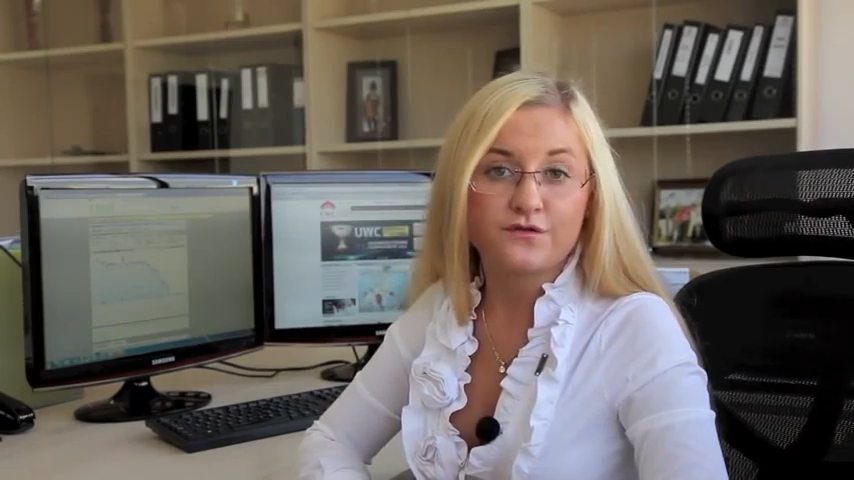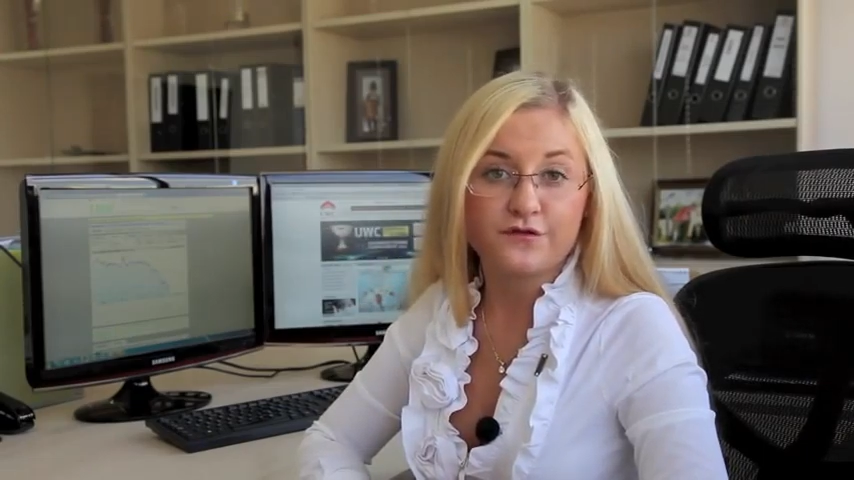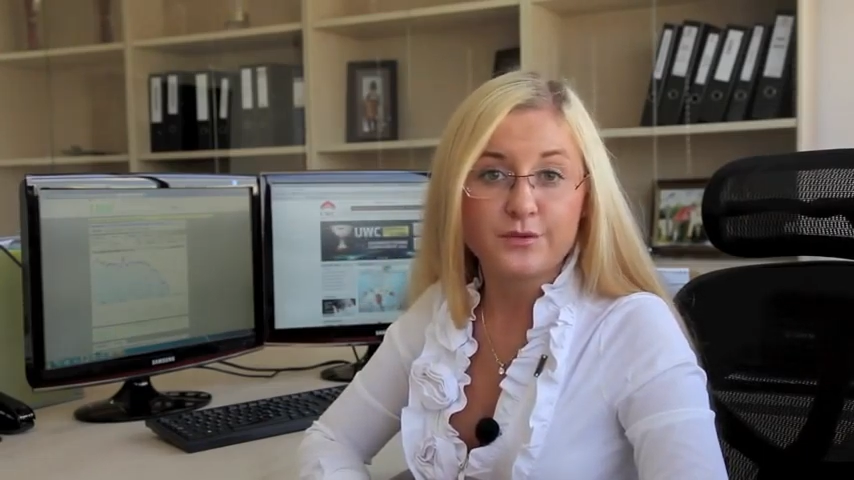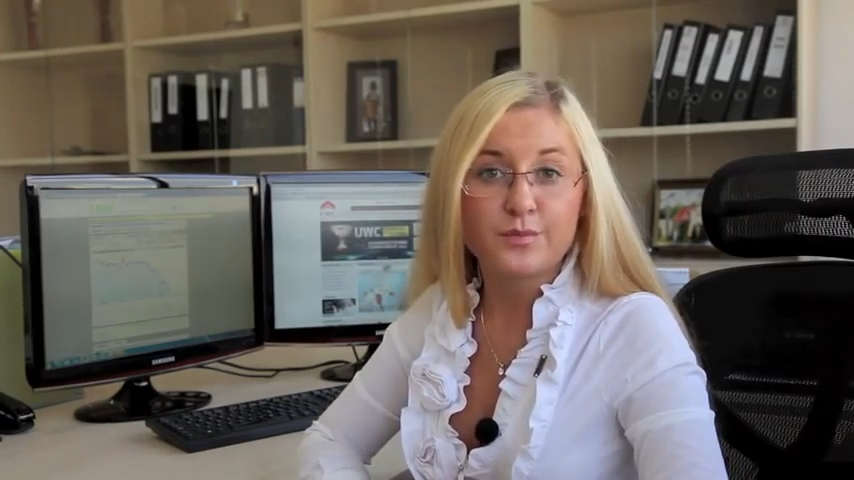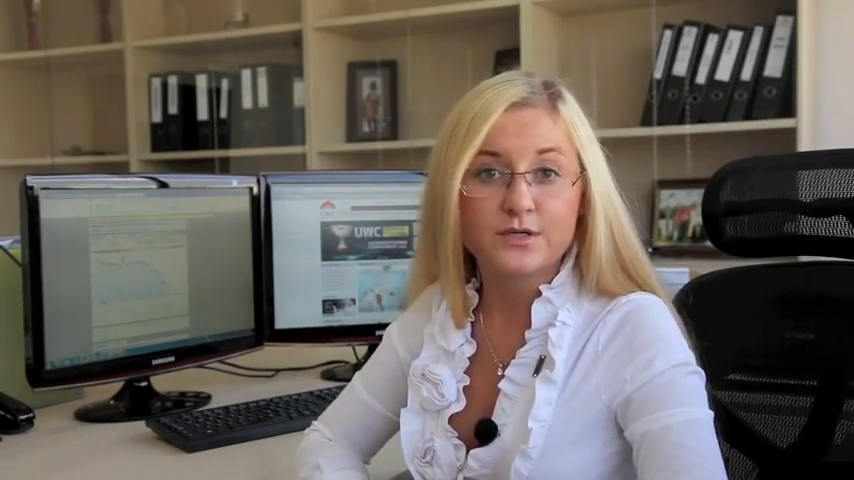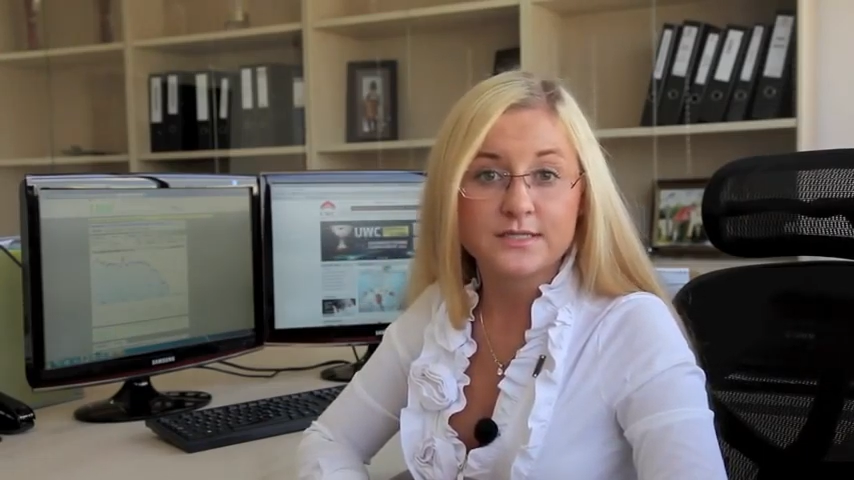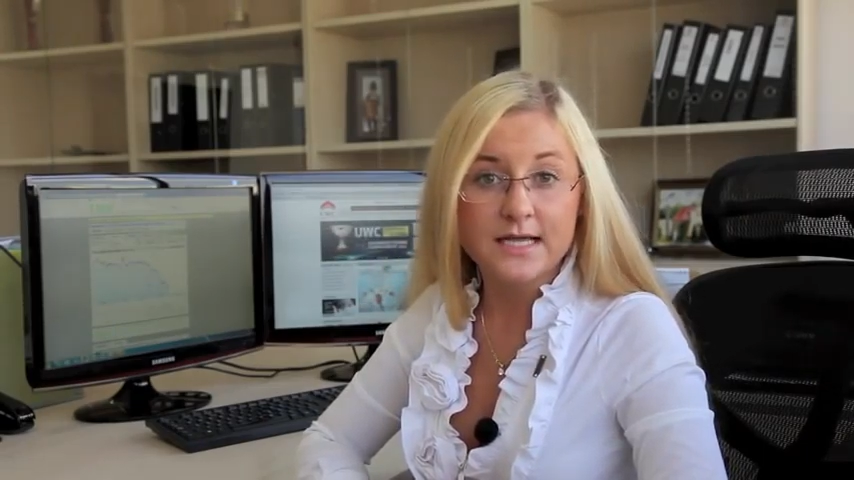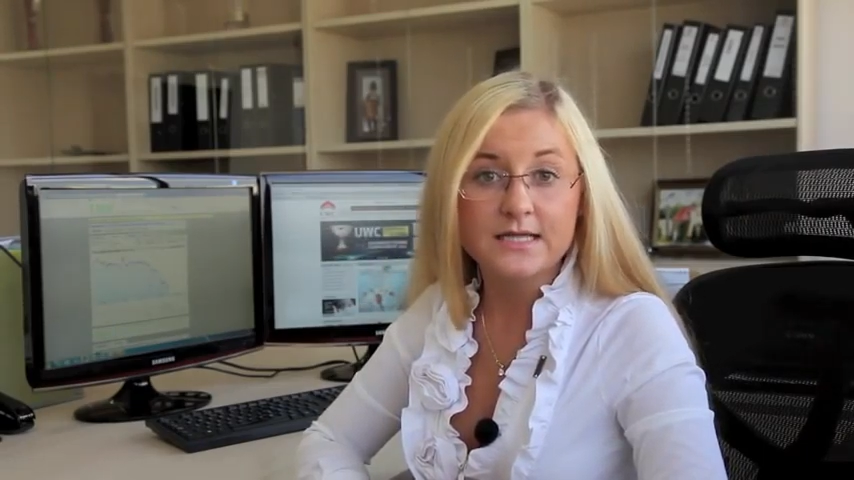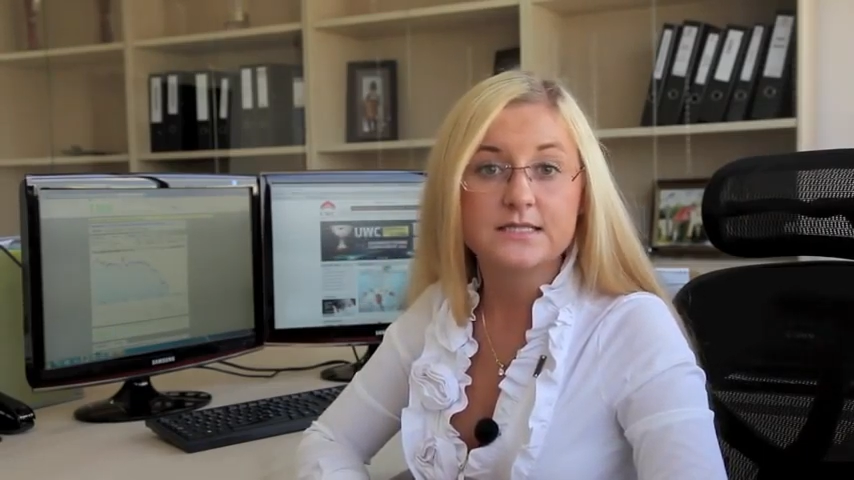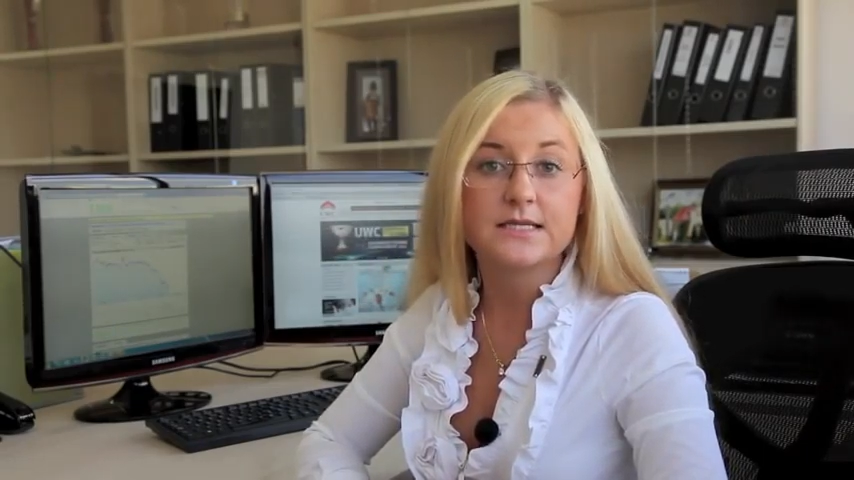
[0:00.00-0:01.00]

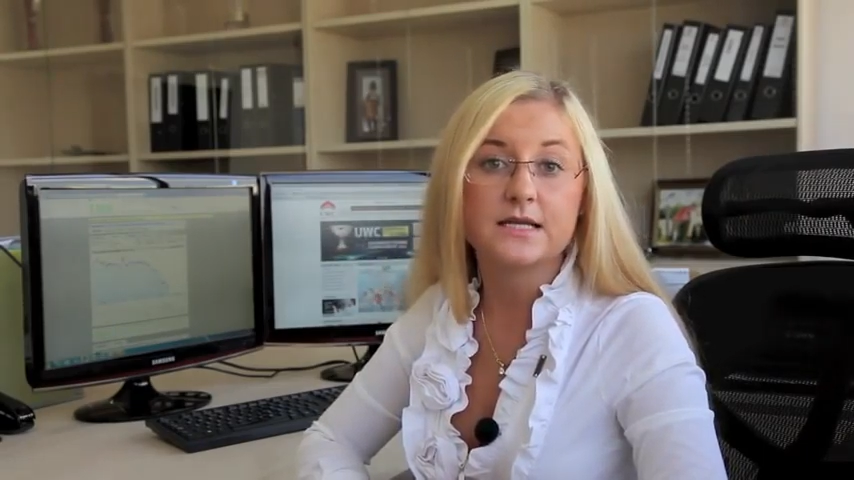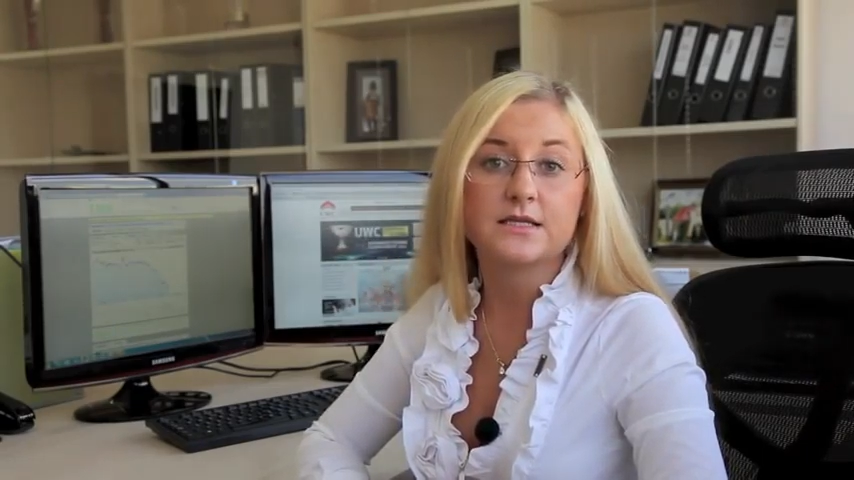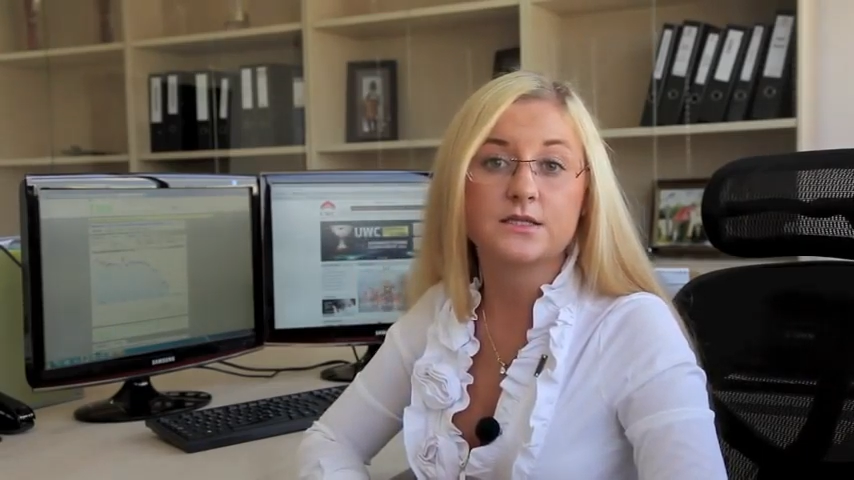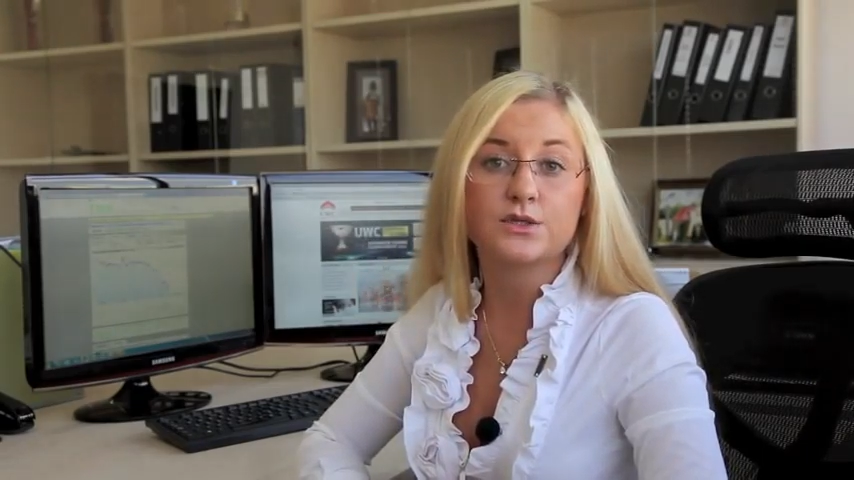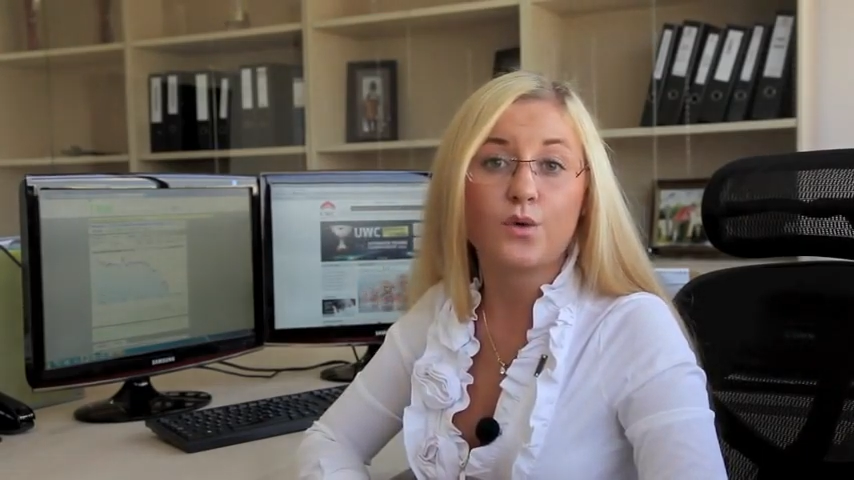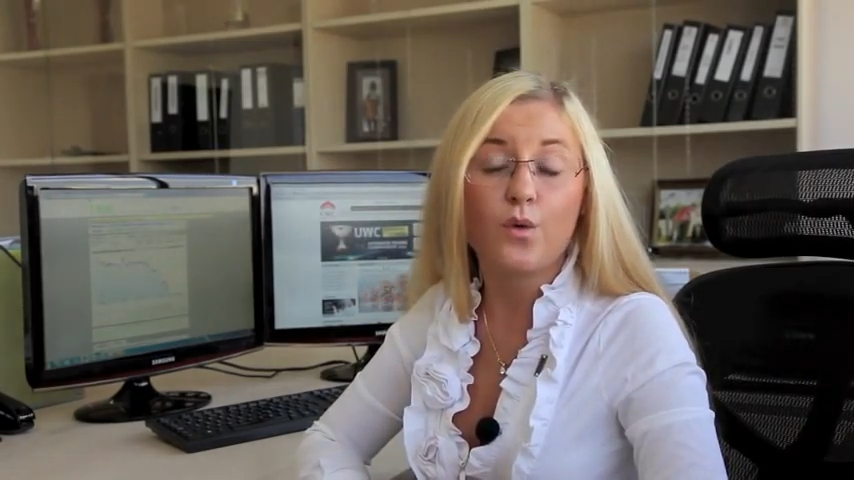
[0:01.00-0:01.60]
3% and